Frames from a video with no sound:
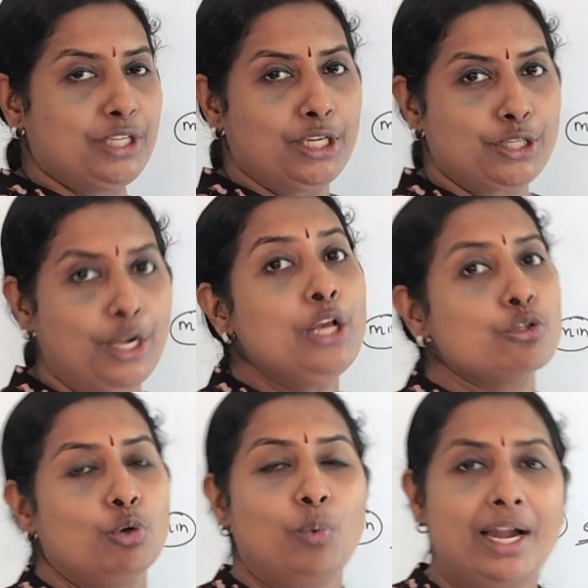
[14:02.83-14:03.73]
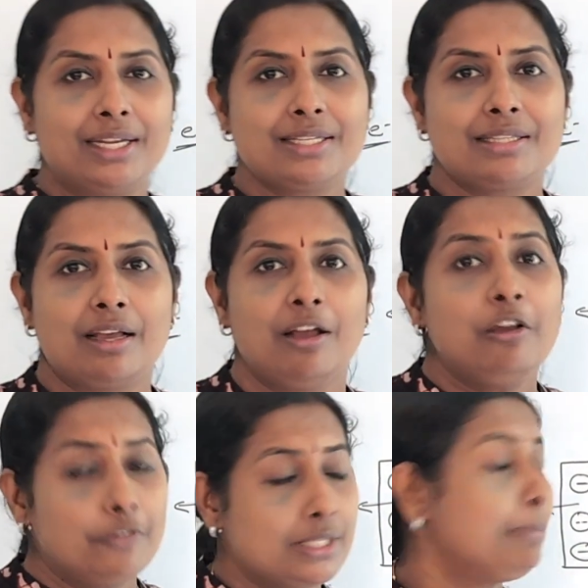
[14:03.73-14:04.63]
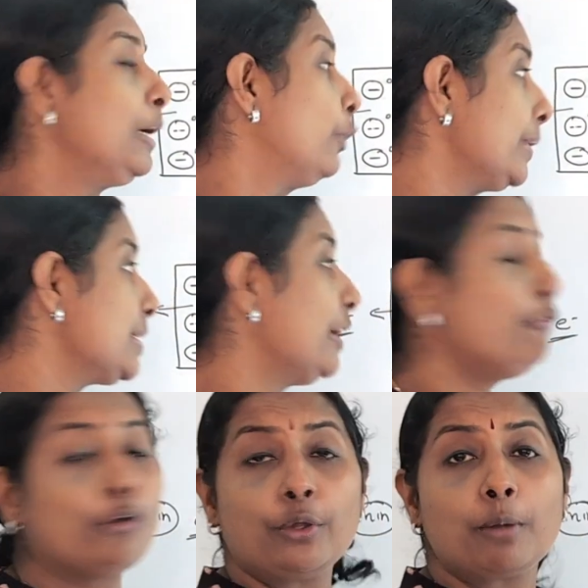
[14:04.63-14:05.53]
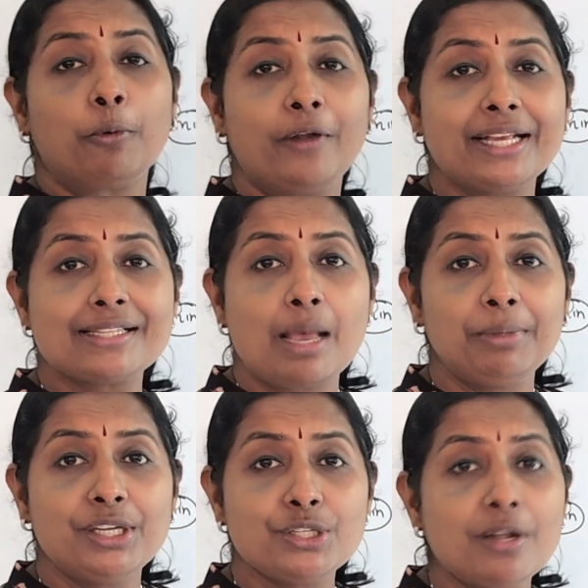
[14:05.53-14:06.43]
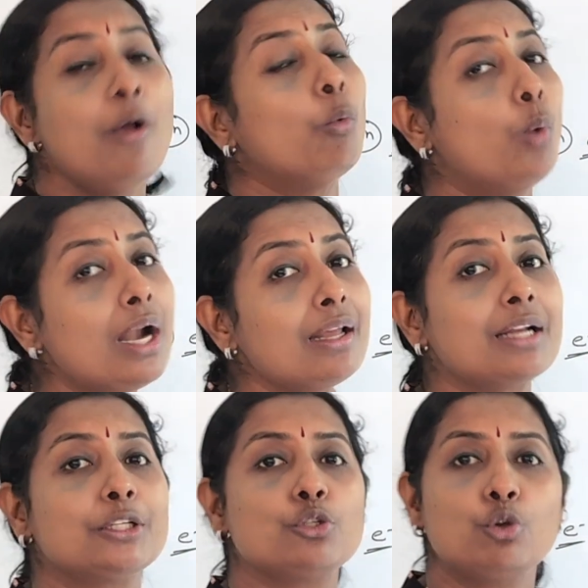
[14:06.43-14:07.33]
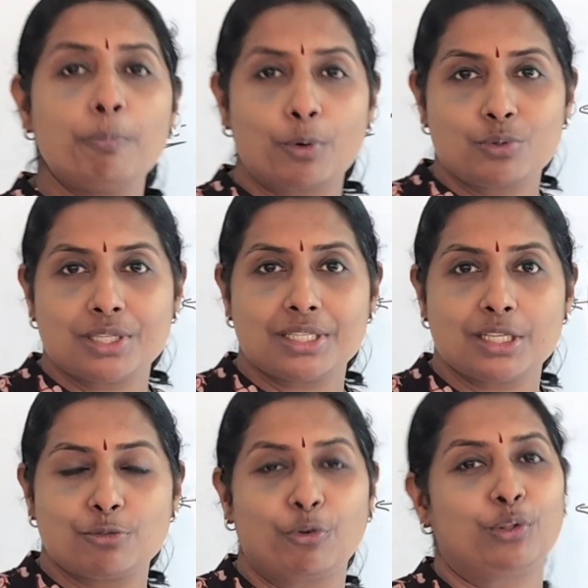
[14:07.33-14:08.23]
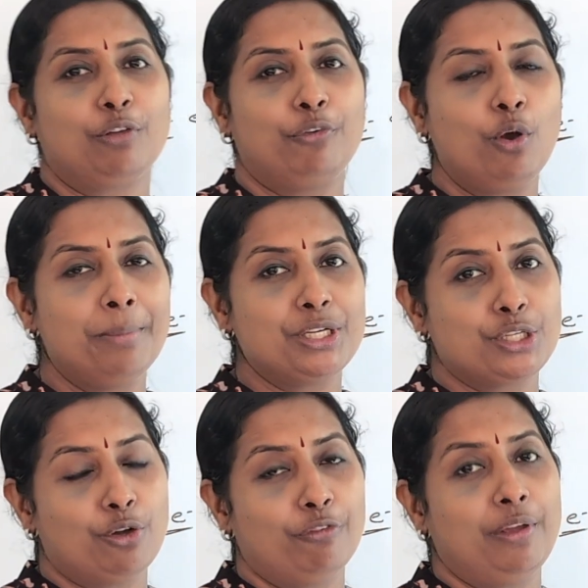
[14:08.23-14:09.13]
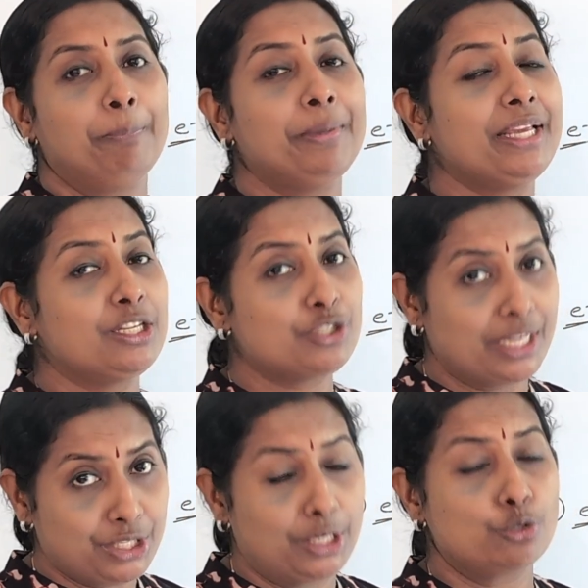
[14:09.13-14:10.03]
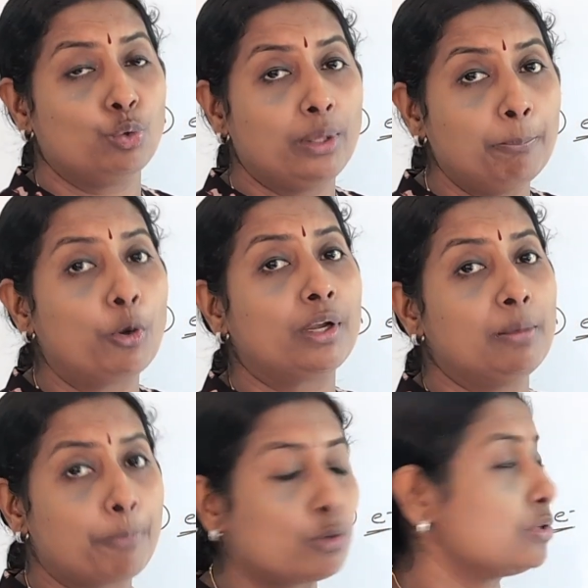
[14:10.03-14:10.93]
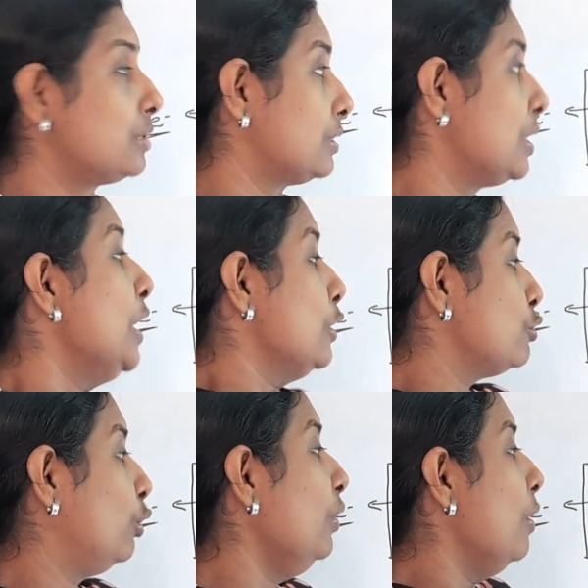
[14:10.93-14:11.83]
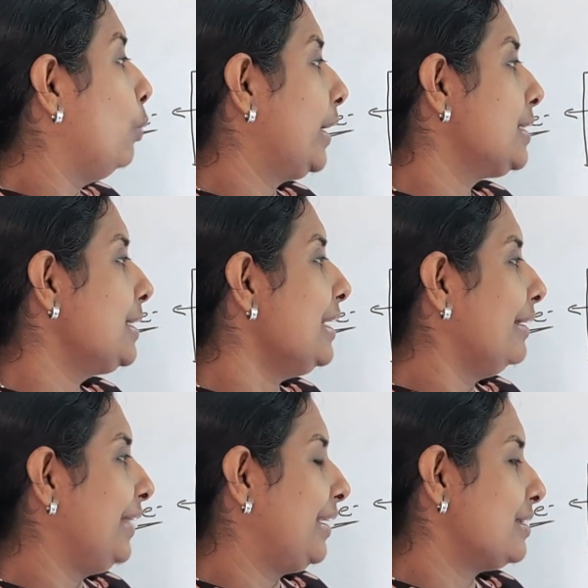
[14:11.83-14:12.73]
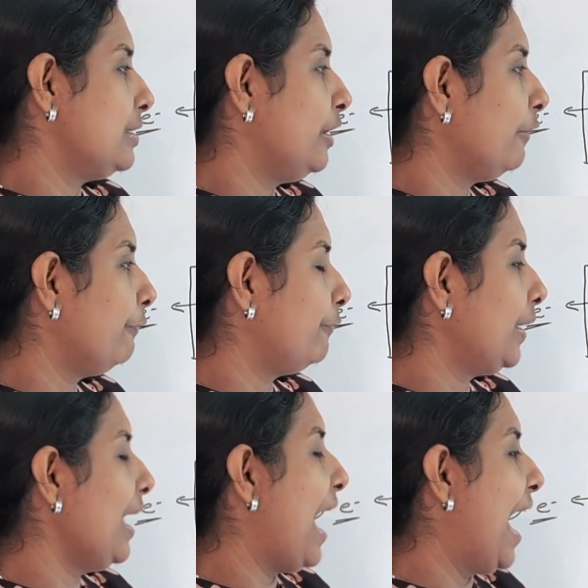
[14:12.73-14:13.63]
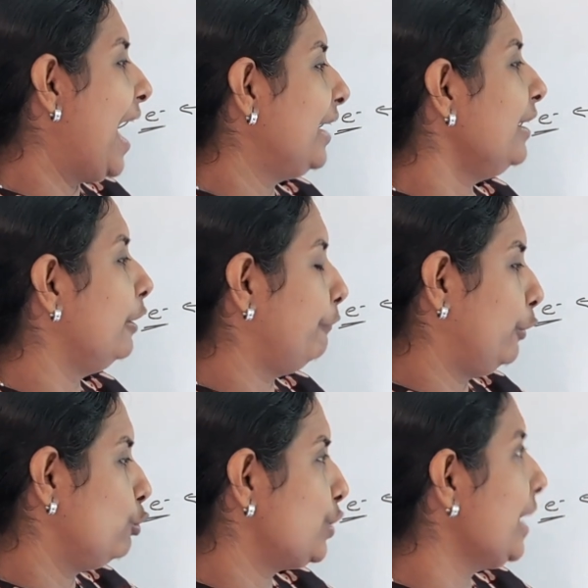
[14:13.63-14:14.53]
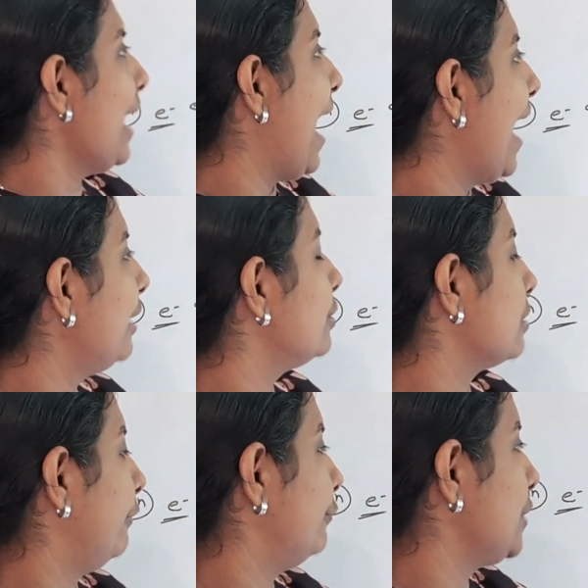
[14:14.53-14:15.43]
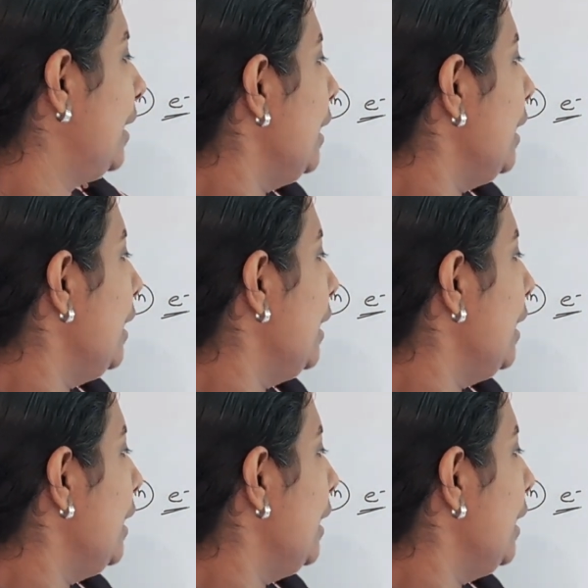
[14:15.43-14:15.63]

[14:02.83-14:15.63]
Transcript: junction. So what is the visible question for your board examination? What are the two processes for the formation of a PN junction? Two important processes. So what is it? That is drift and diffusion and drift.